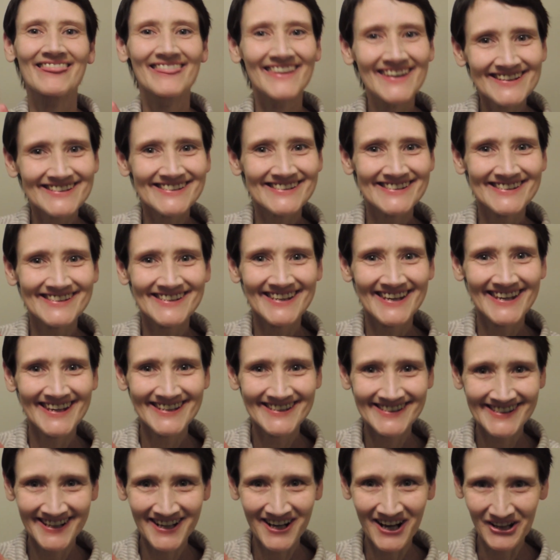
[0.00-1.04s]
This
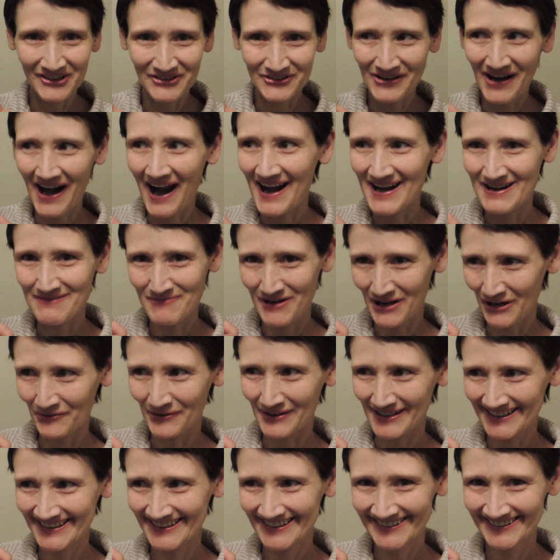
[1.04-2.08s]
is the color I am
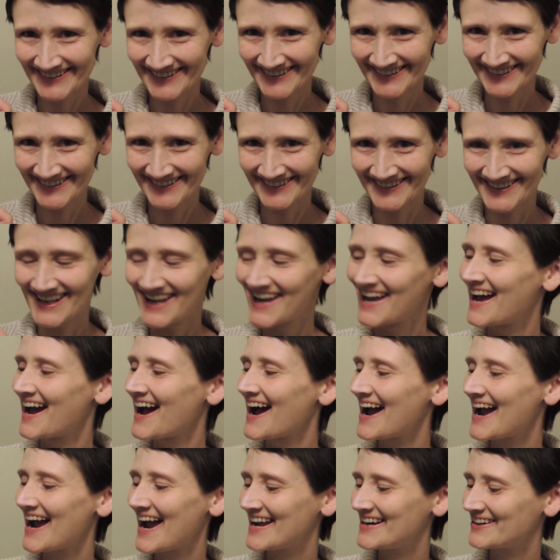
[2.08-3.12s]
going.
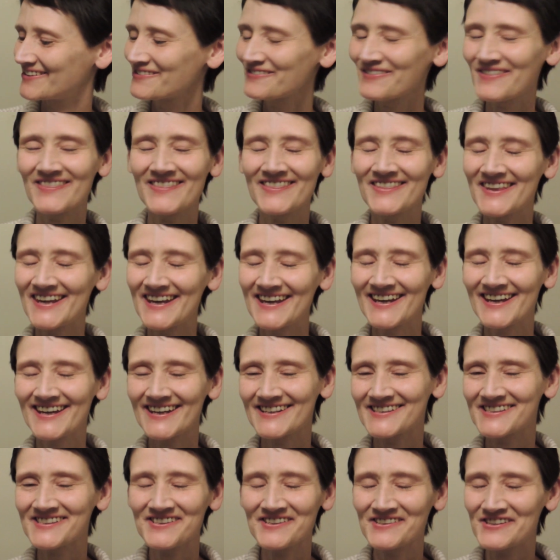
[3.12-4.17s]
I don't think
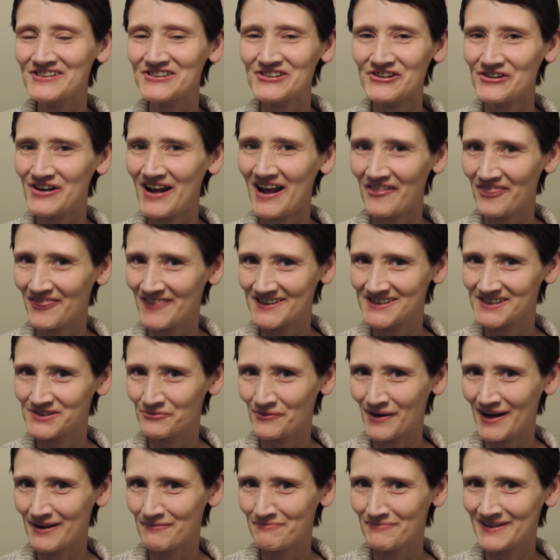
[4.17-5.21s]
it's going to turn out this
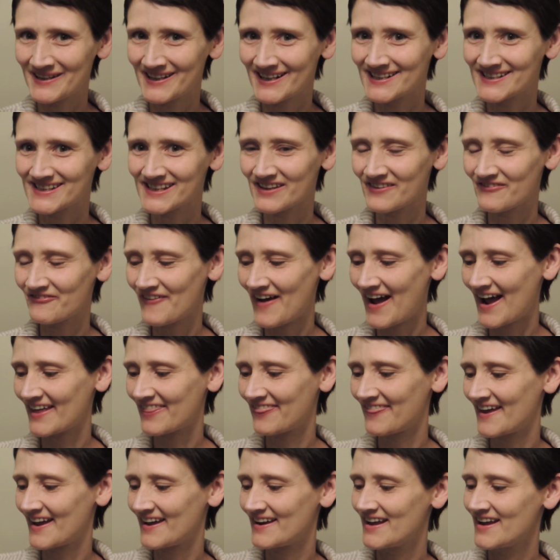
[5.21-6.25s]
way because of the
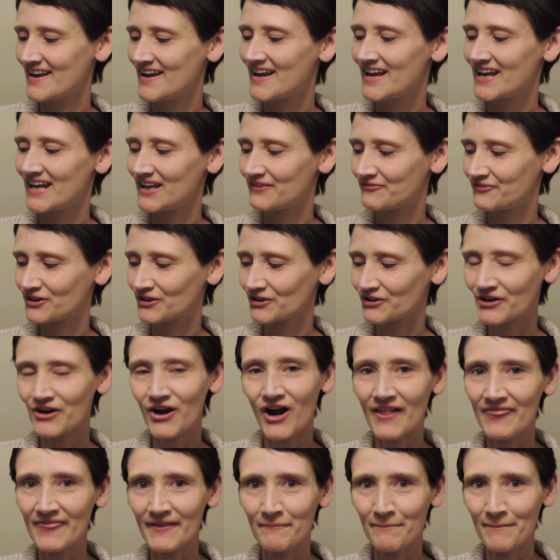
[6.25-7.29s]
fact that if you look
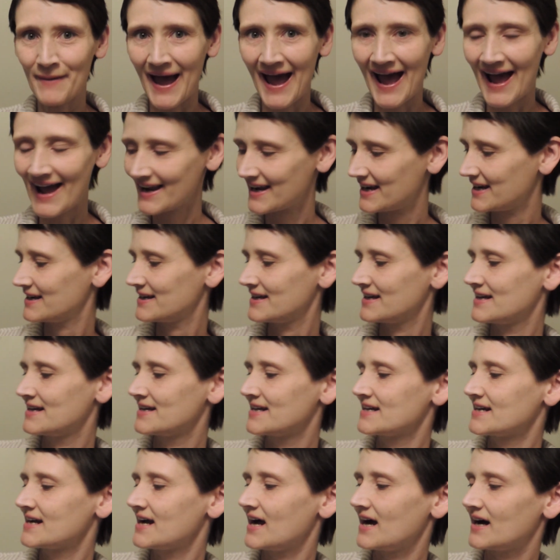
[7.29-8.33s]
on the back,
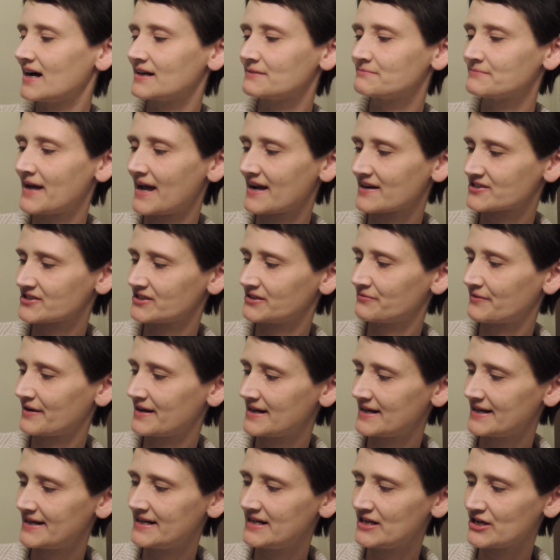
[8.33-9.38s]
actually
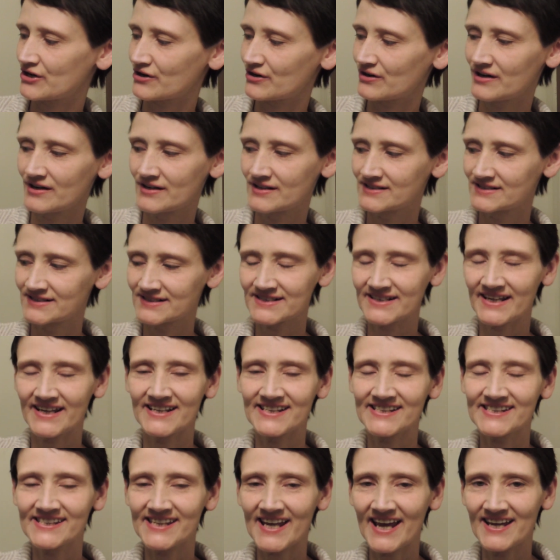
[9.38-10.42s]
right here,
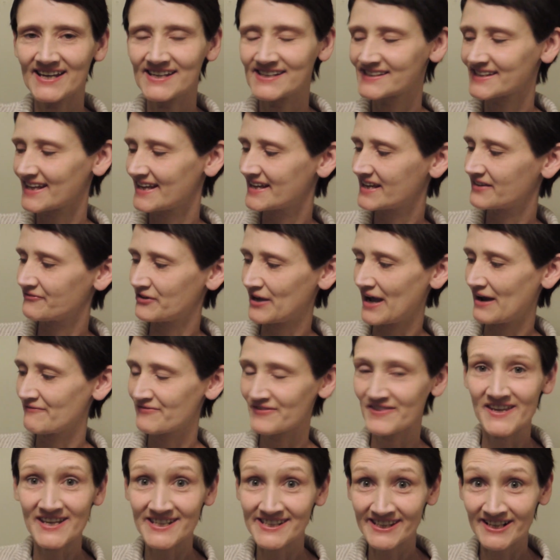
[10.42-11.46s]
it says like if you
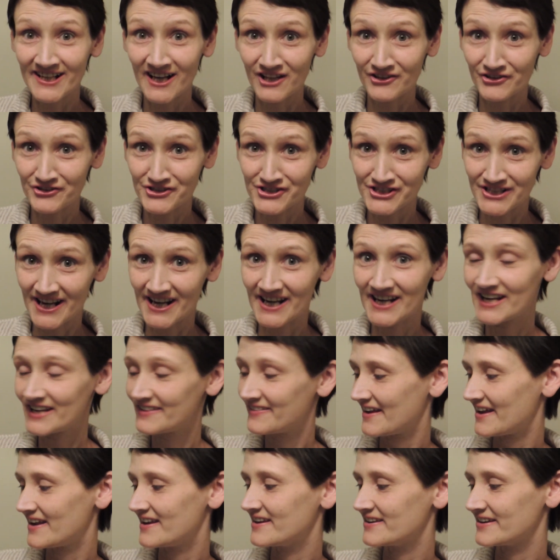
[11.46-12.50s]
have this color
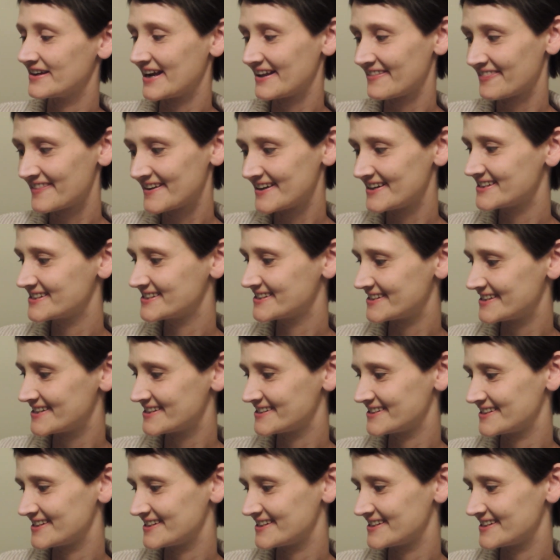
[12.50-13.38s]
shade, then you get this.